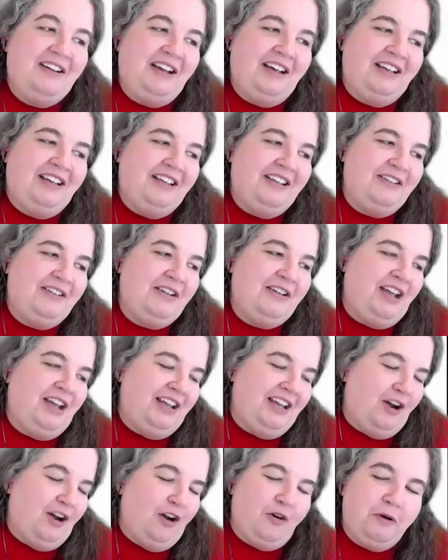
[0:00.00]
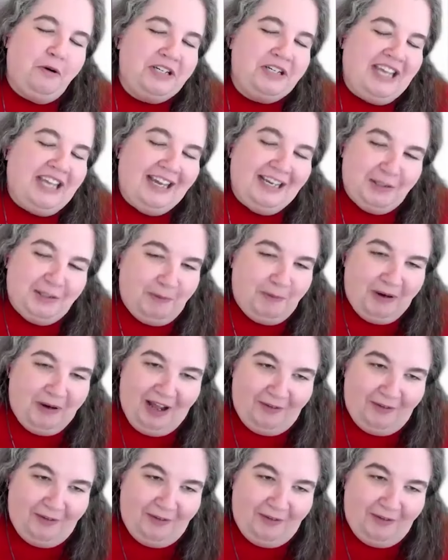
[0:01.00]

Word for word: uh, a horse expert,